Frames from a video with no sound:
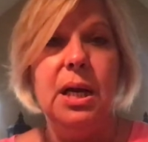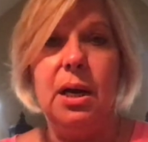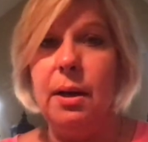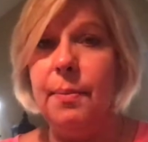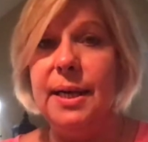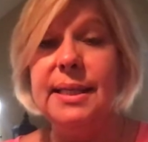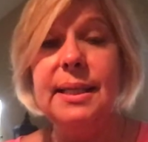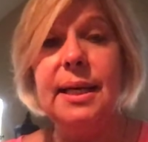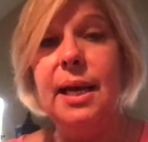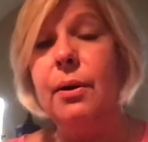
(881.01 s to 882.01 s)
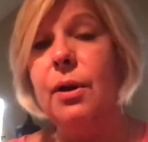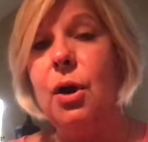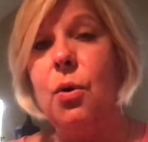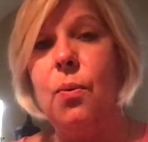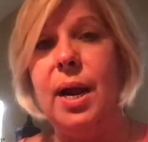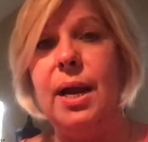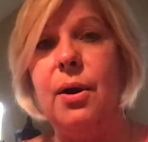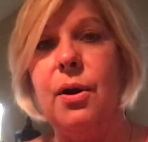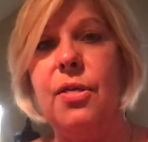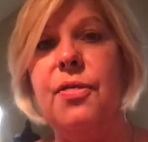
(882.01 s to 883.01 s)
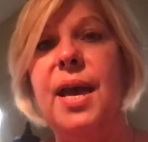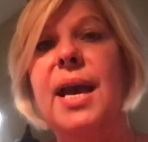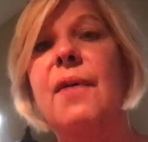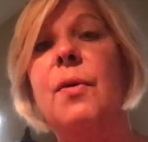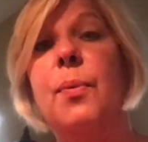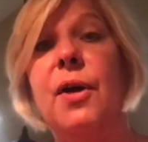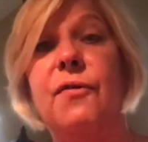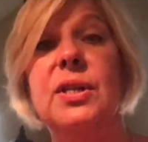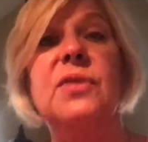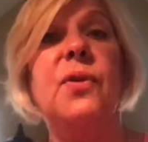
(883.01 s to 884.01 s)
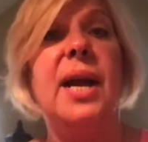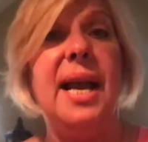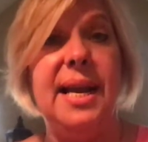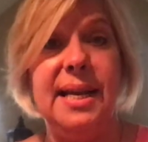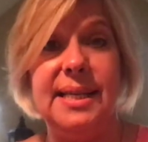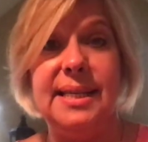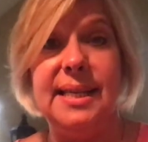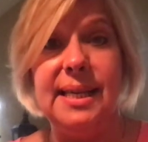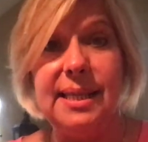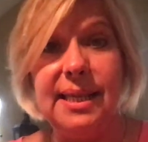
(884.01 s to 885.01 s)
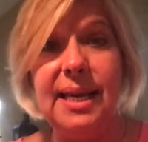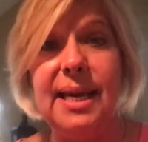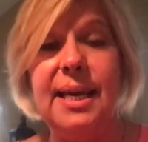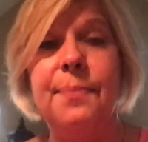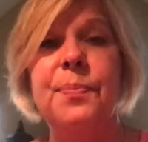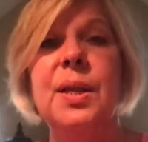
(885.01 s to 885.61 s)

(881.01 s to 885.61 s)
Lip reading: a scenario where they have a preference for ANCC